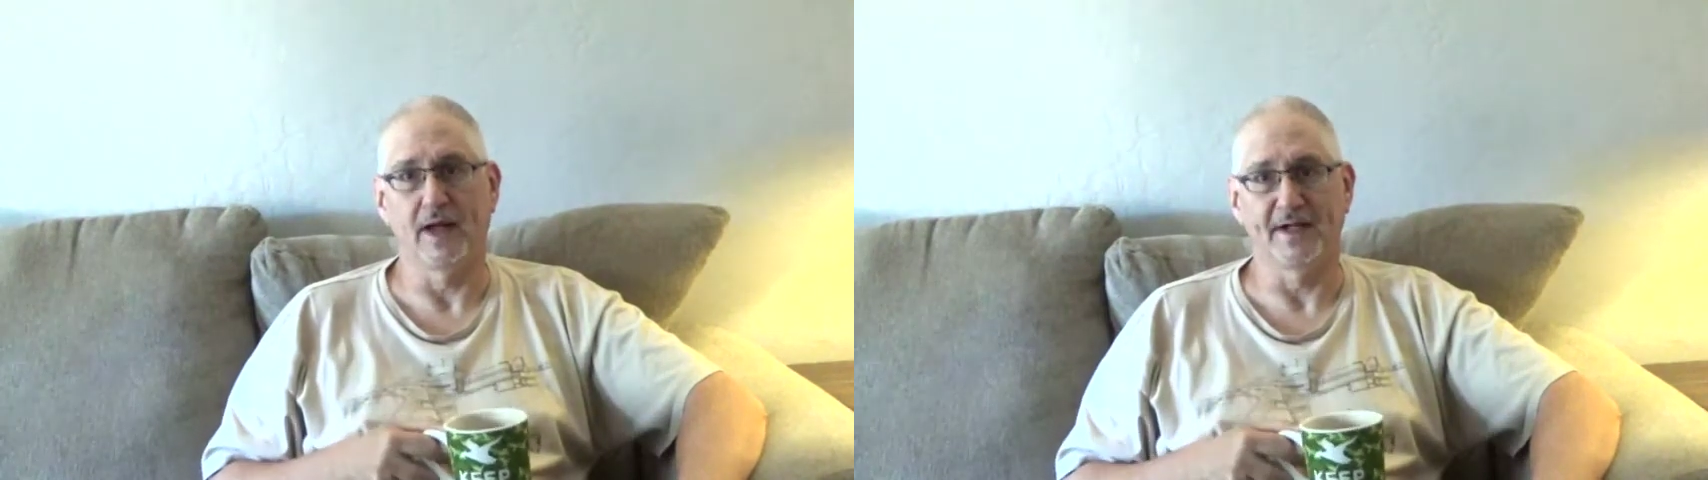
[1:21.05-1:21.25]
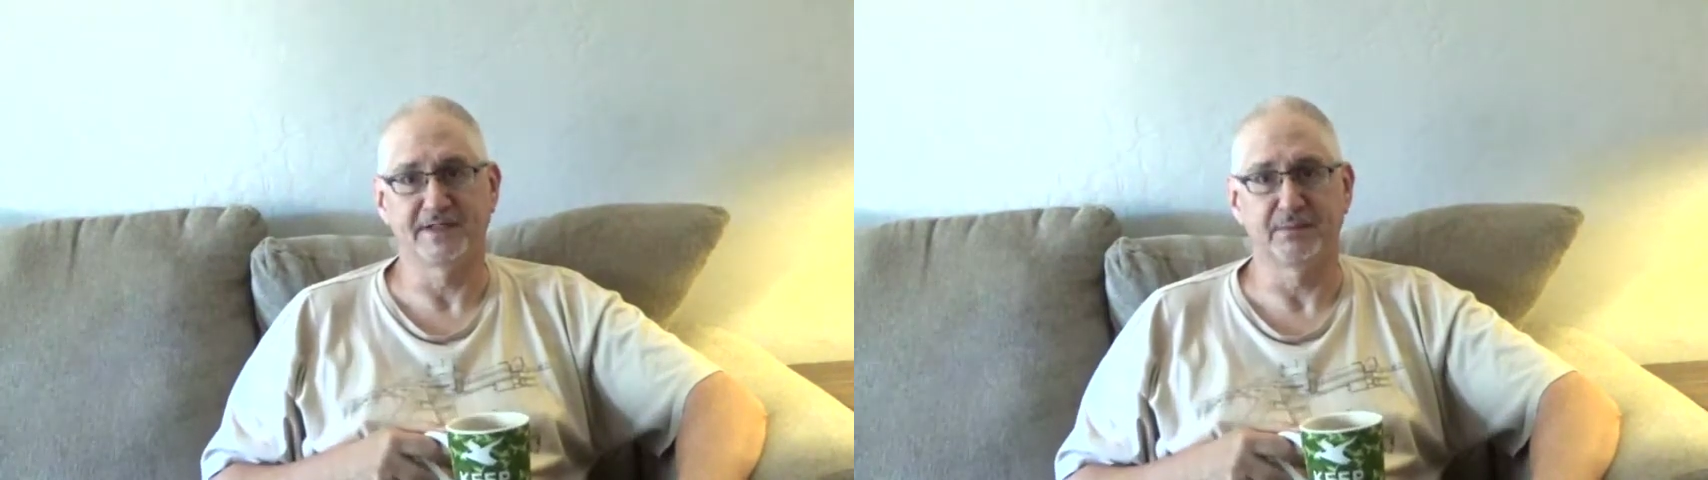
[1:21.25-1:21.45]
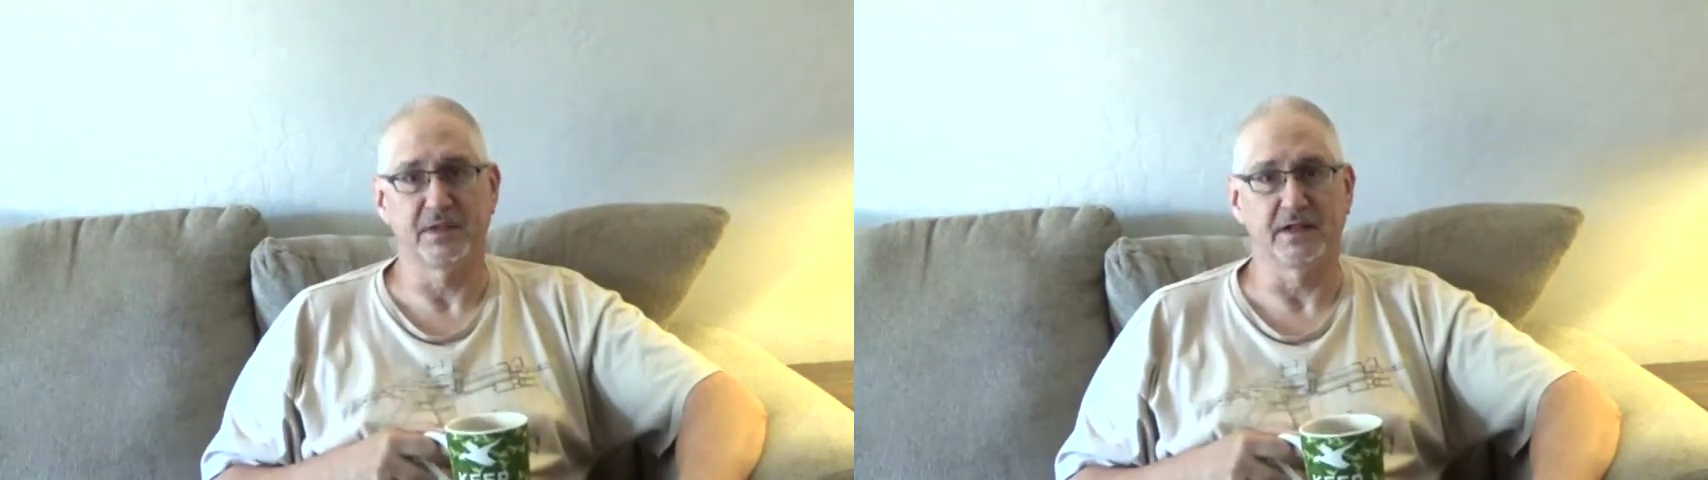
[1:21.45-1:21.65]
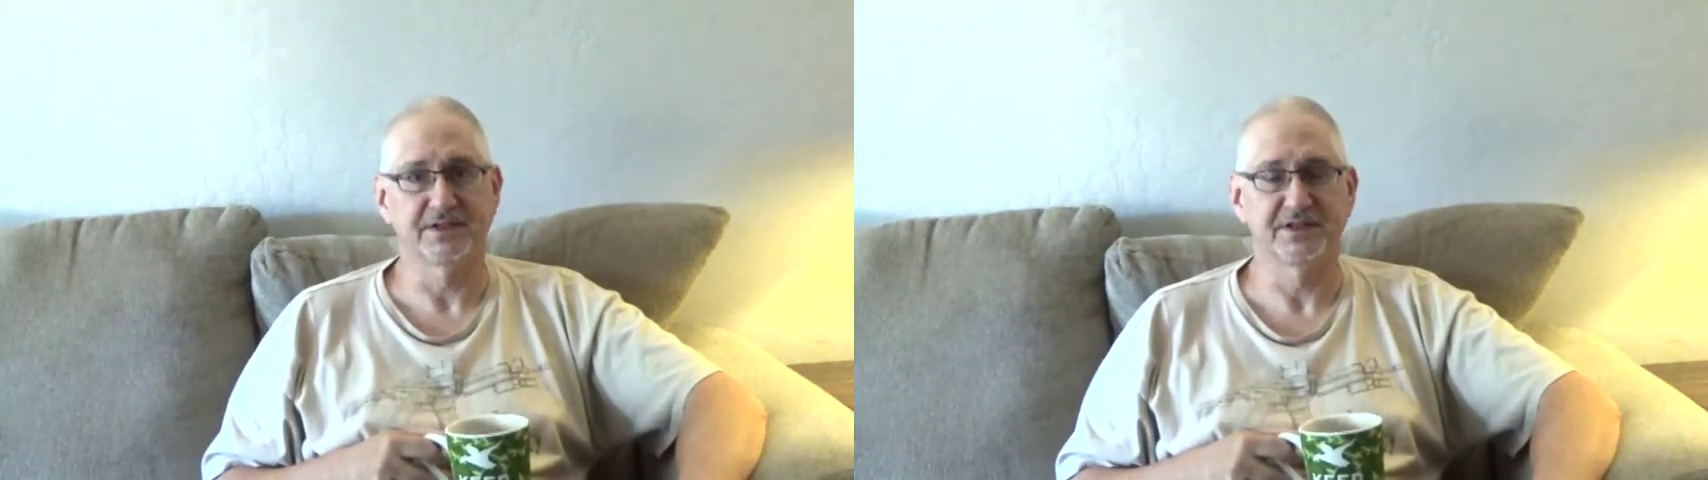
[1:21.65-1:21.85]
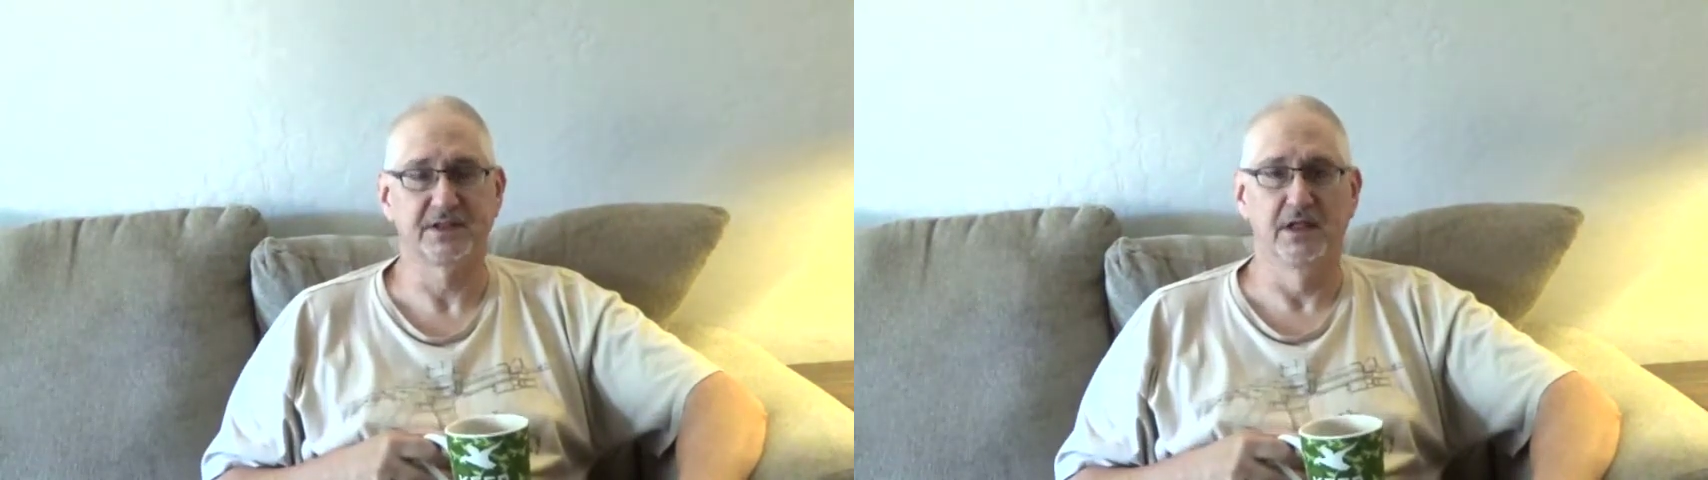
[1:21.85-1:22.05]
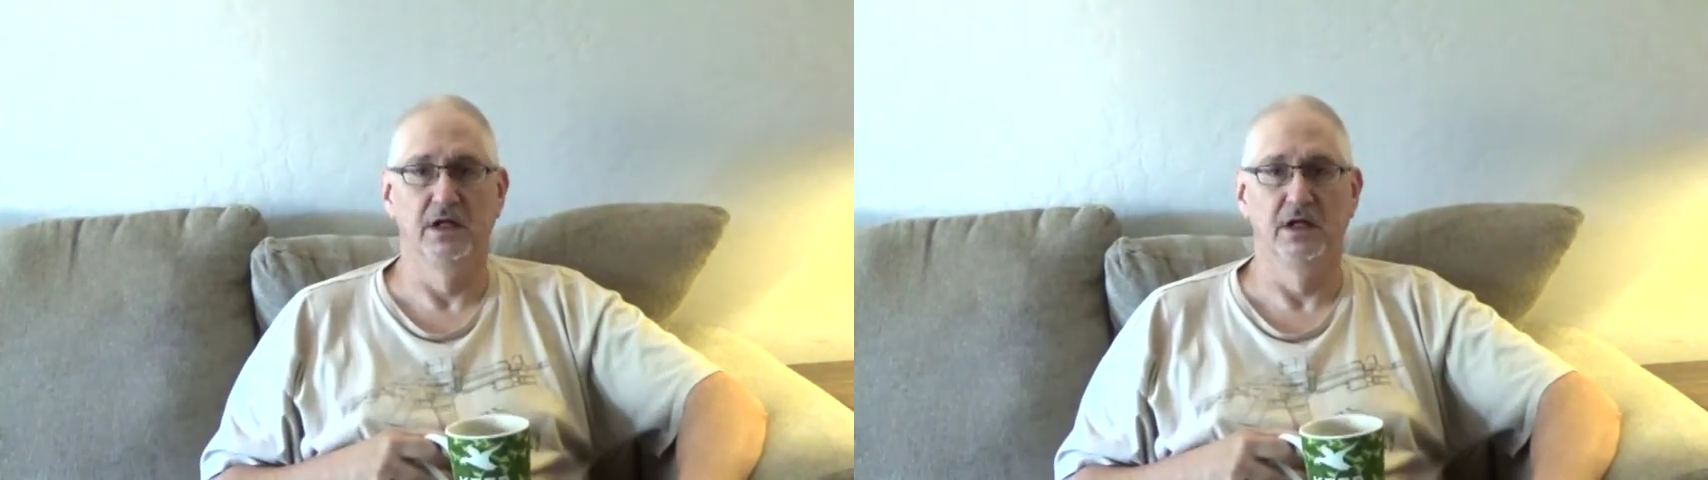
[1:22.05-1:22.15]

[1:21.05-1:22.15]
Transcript: aspects.